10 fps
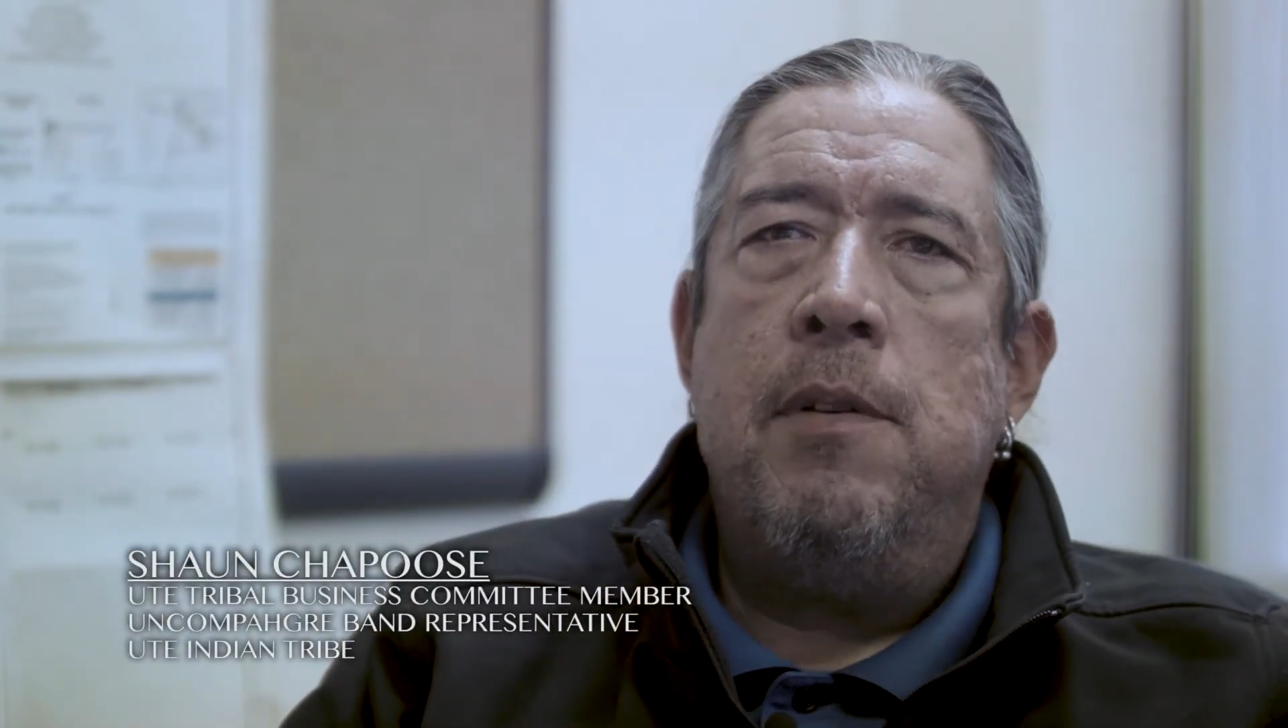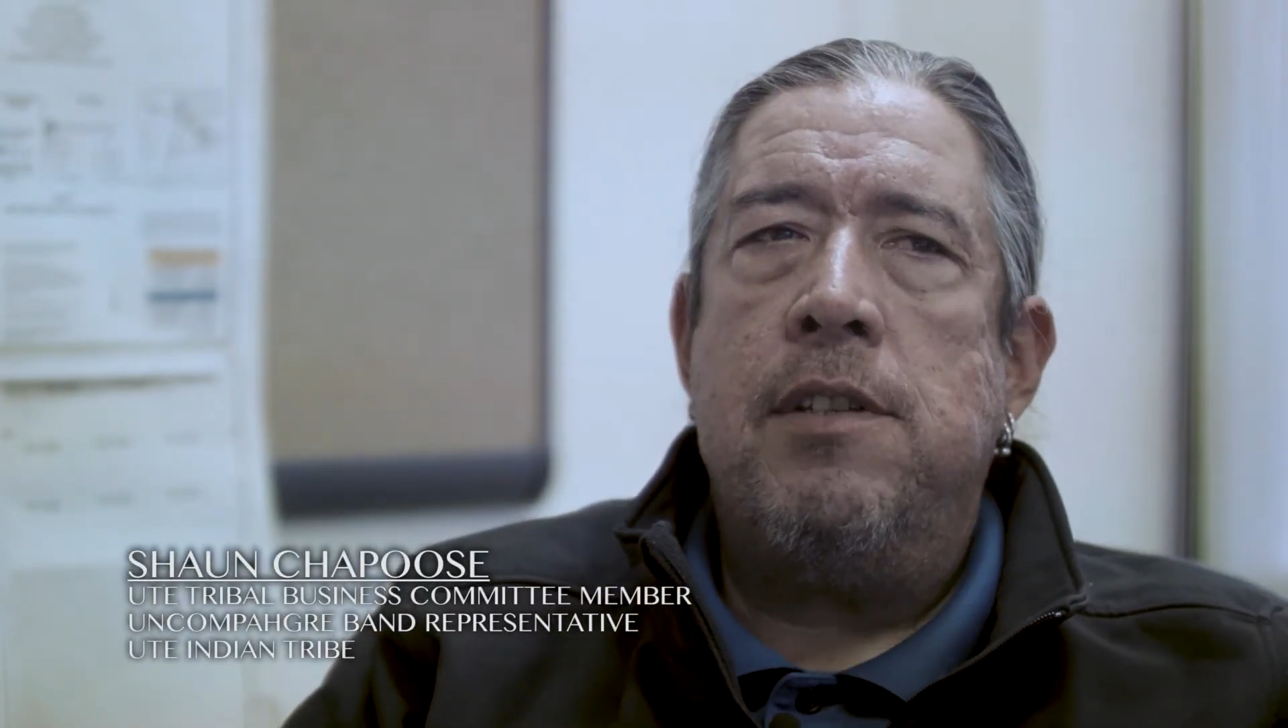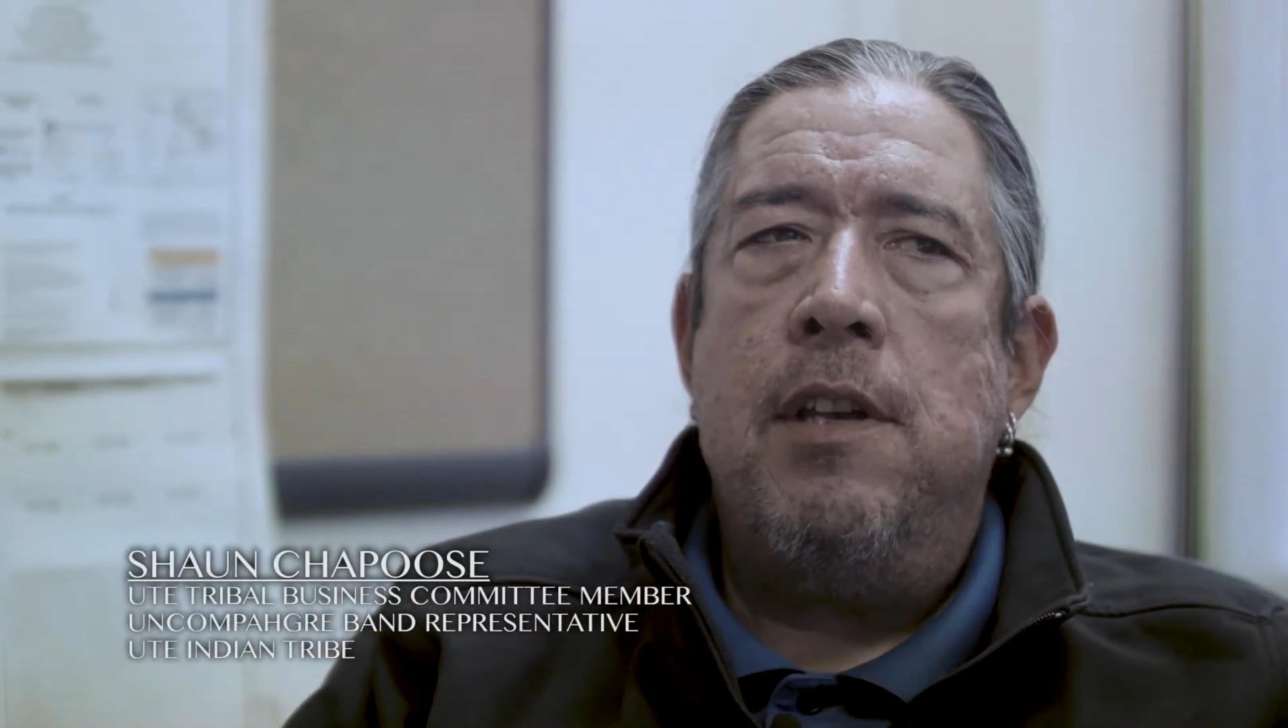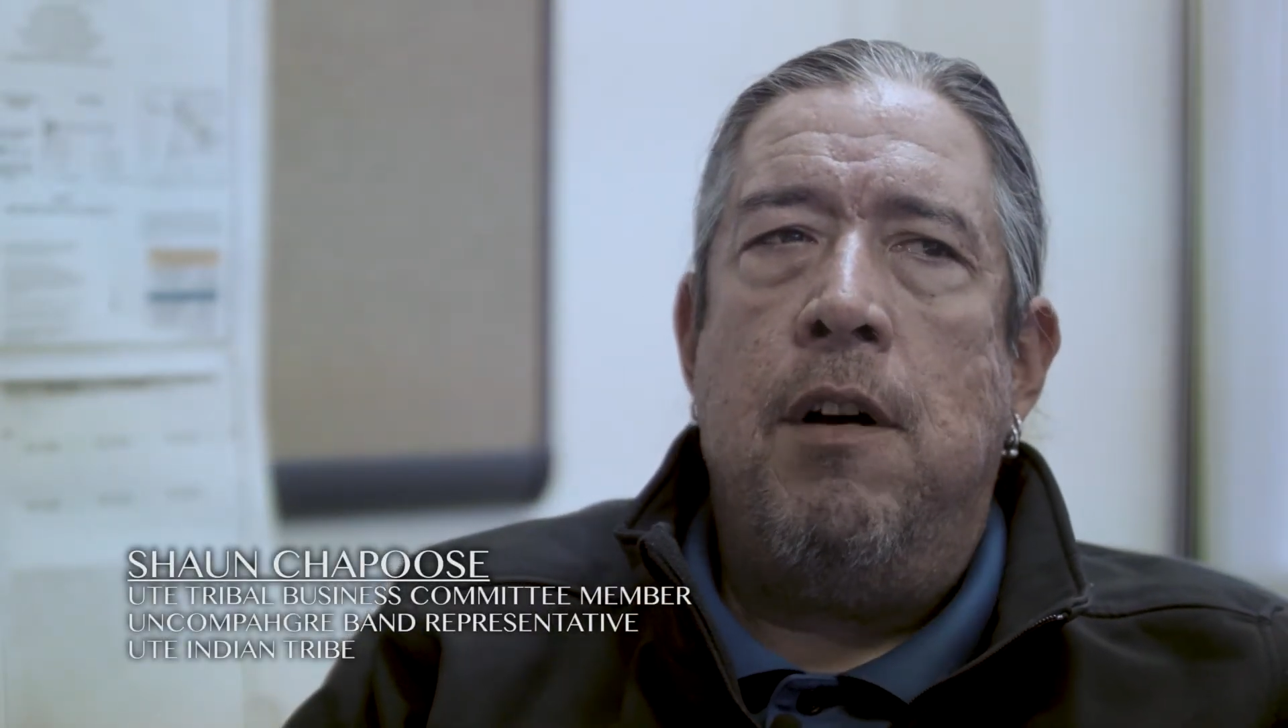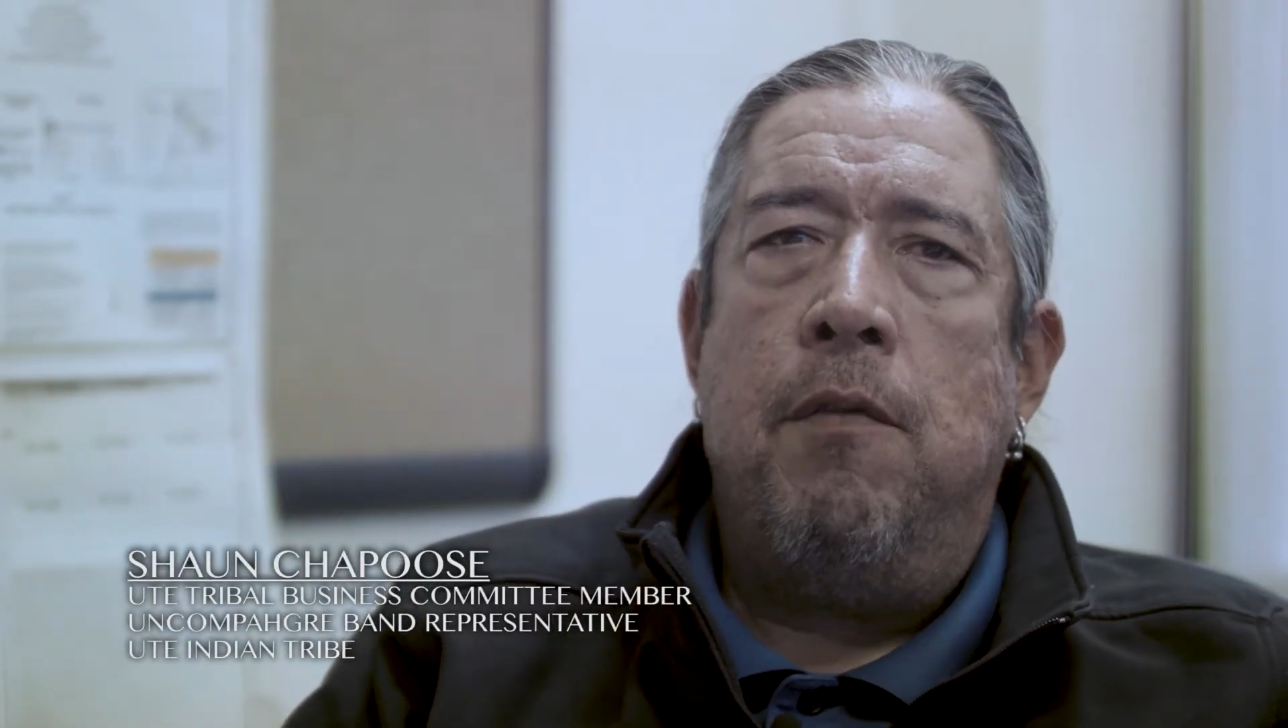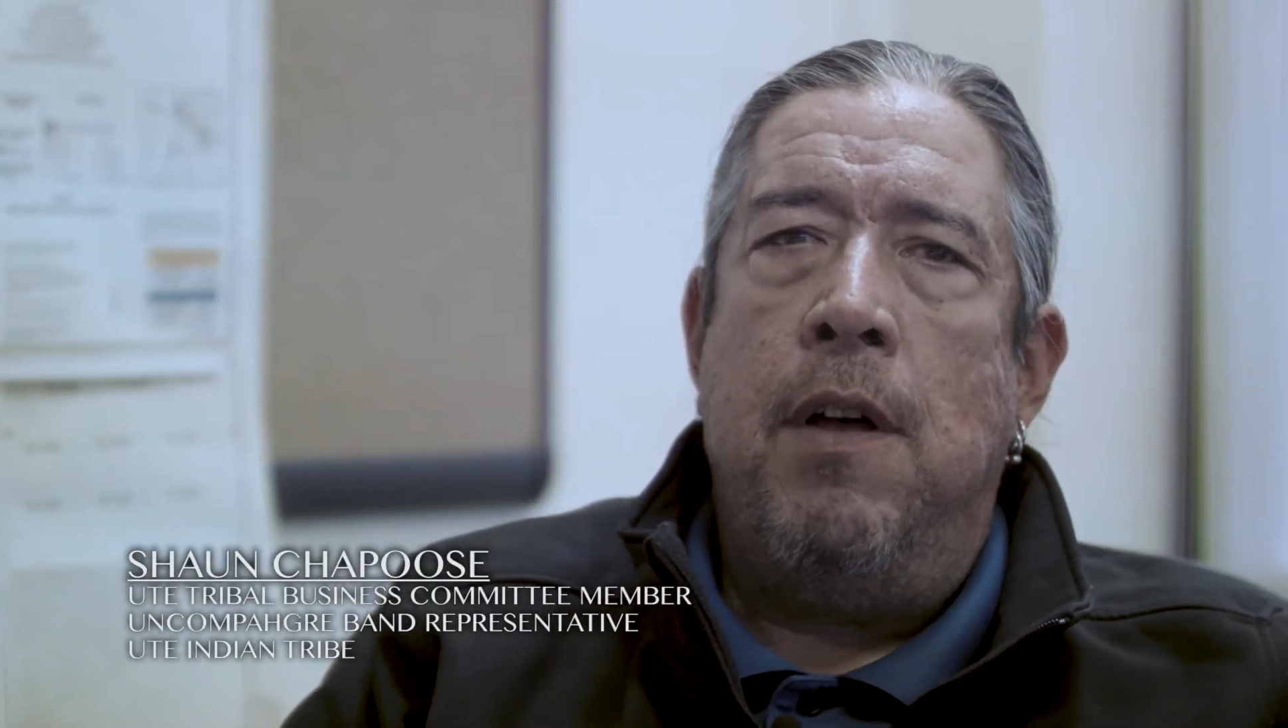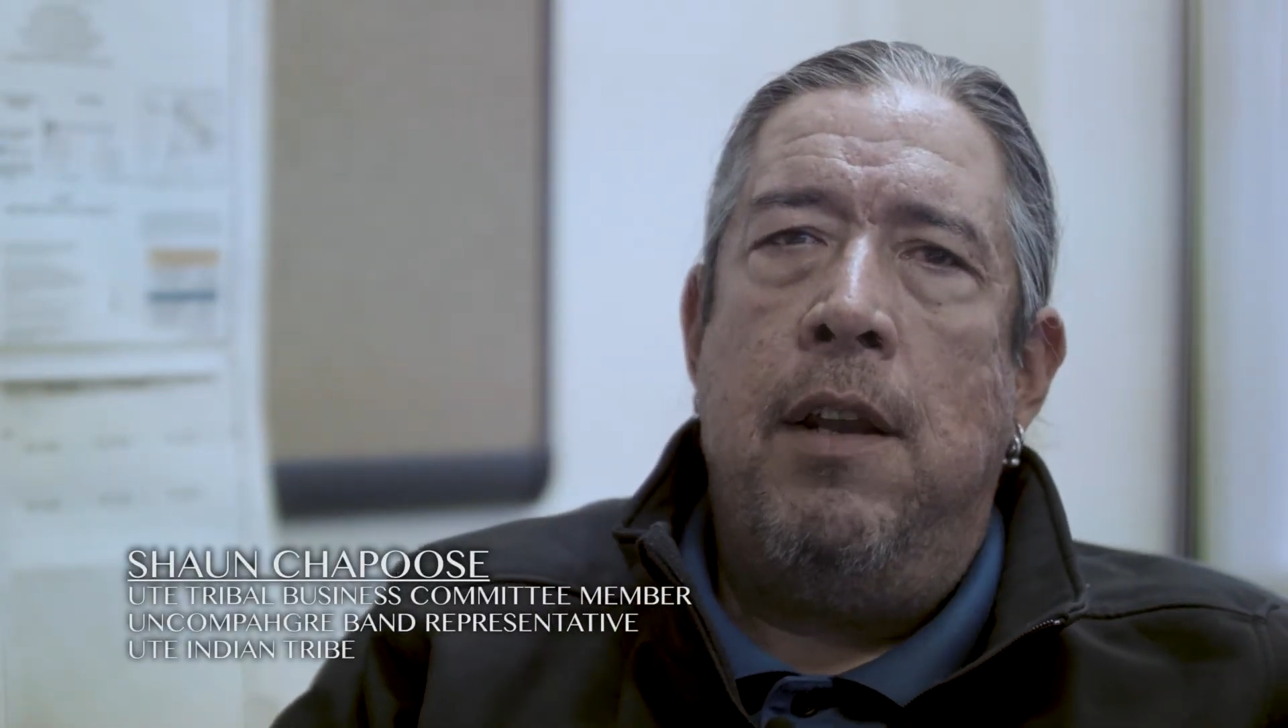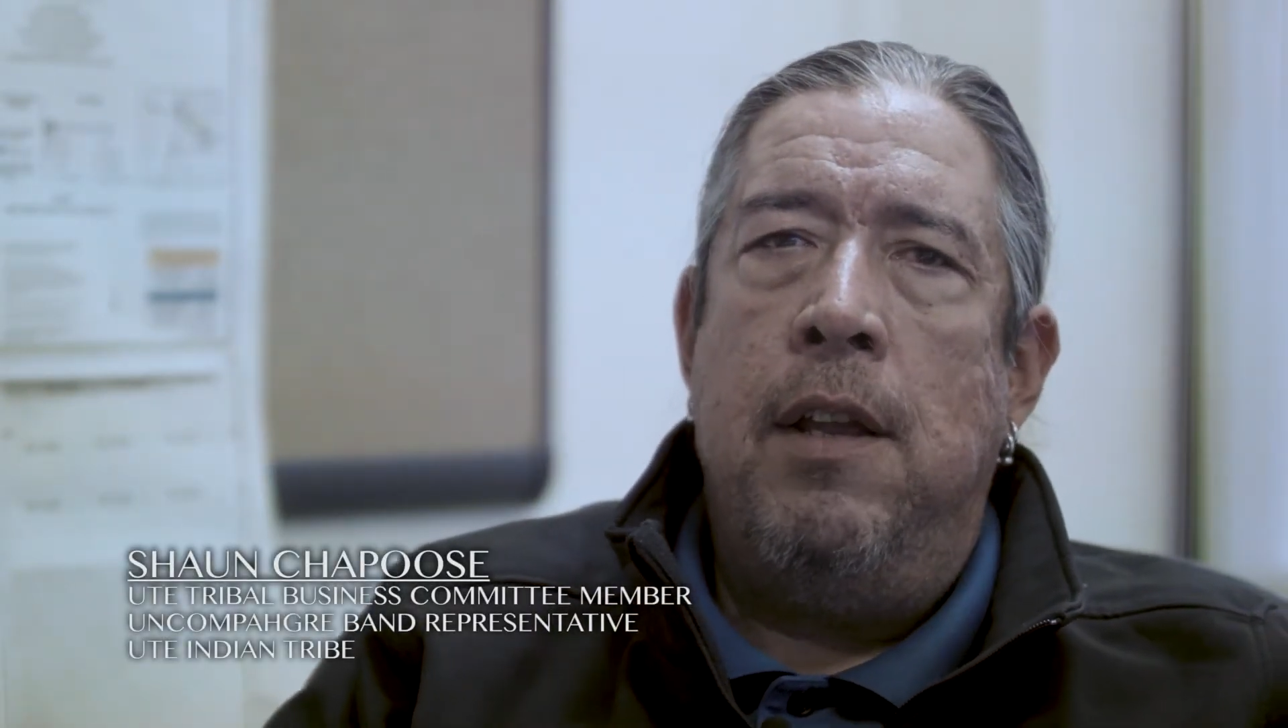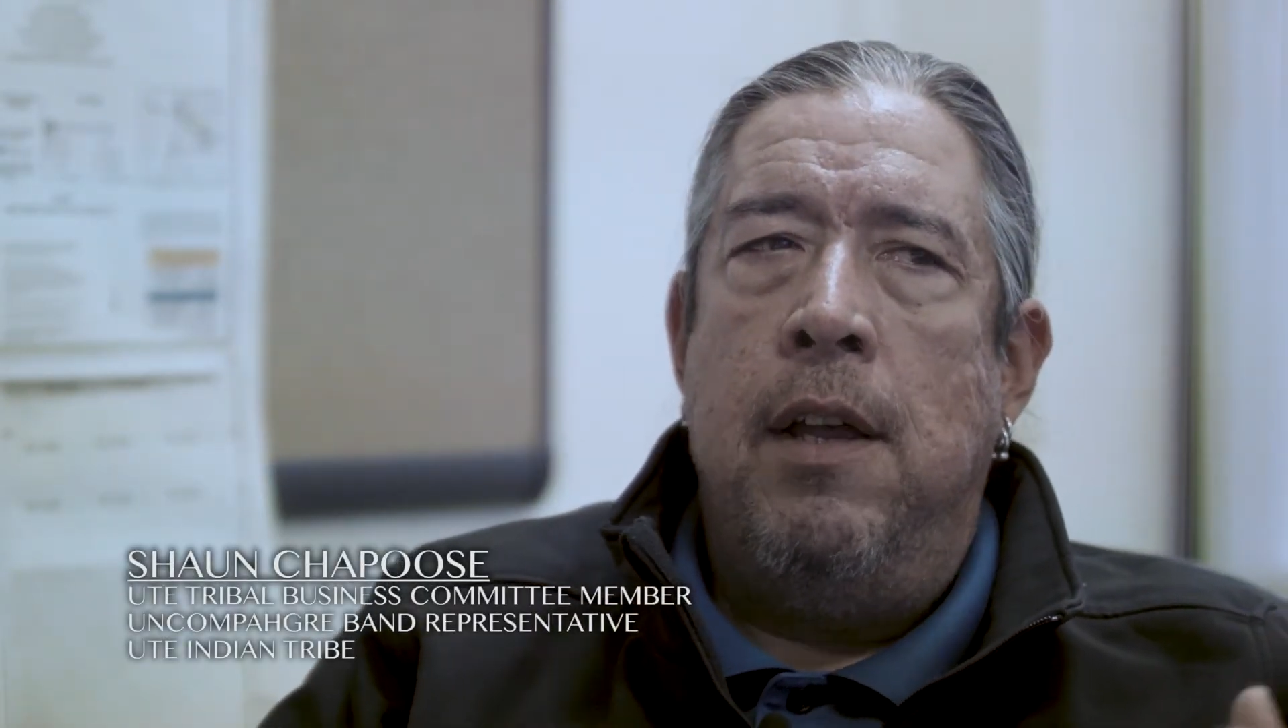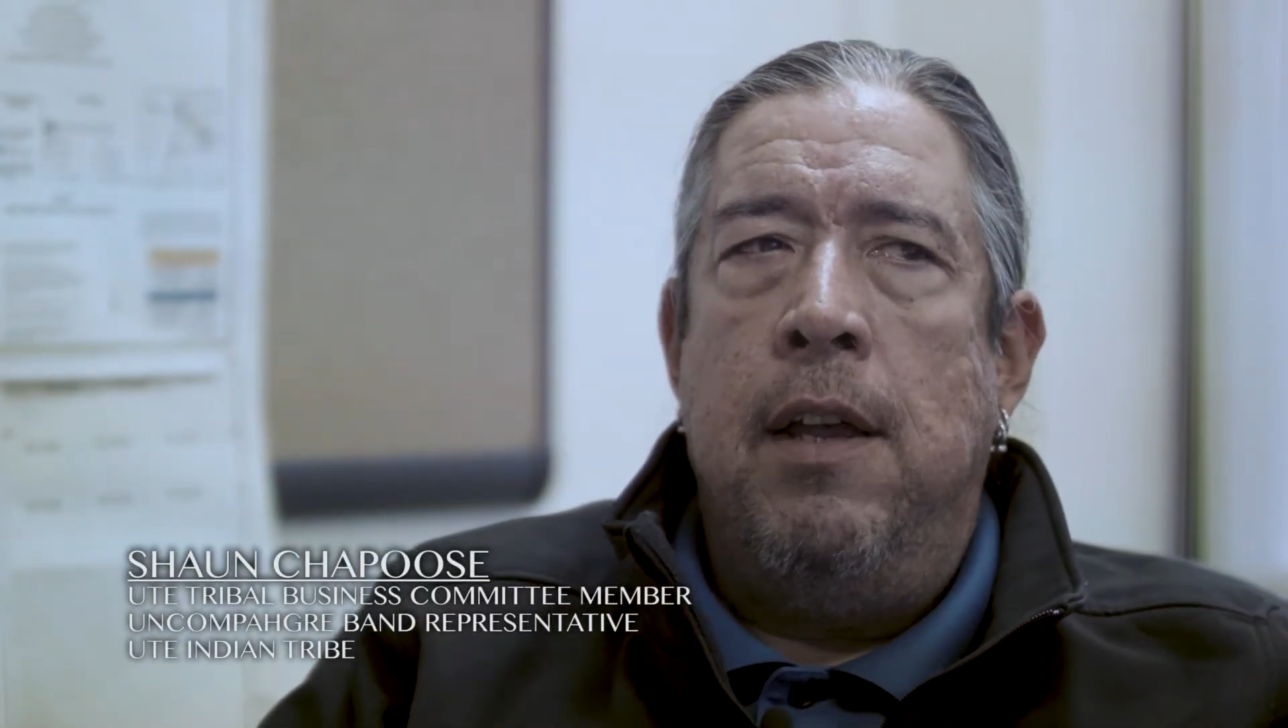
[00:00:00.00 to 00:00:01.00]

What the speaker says: itself and